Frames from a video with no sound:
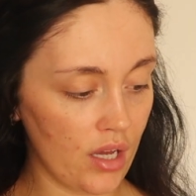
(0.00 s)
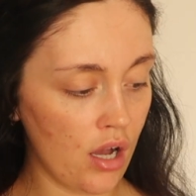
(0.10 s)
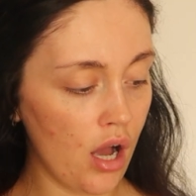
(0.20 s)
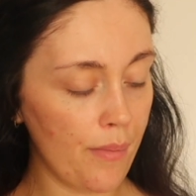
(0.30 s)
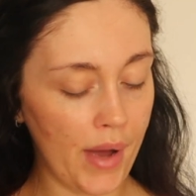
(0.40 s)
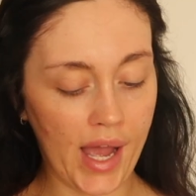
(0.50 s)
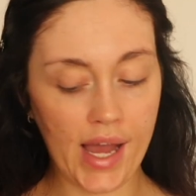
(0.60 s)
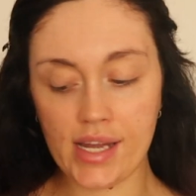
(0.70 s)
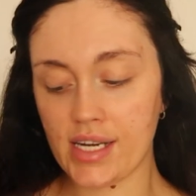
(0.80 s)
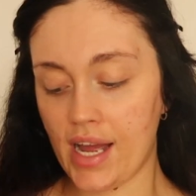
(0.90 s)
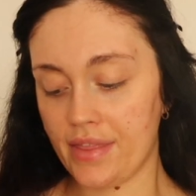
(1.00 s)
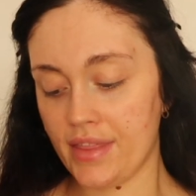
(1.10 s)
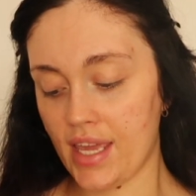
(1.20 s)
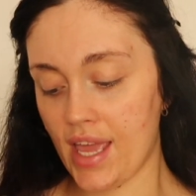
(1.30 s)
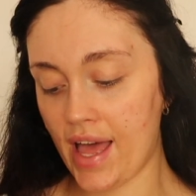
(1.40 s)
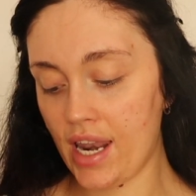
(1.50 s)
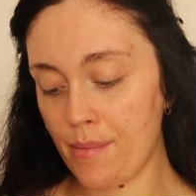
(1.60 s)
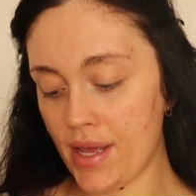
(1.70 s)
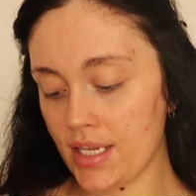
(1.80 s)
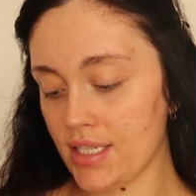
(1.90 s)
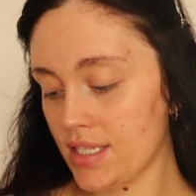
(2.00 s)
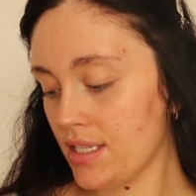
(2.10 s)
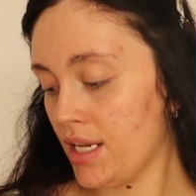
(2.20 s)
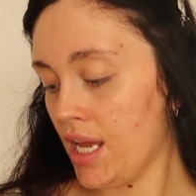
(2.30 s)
a cotton pad and the Elemis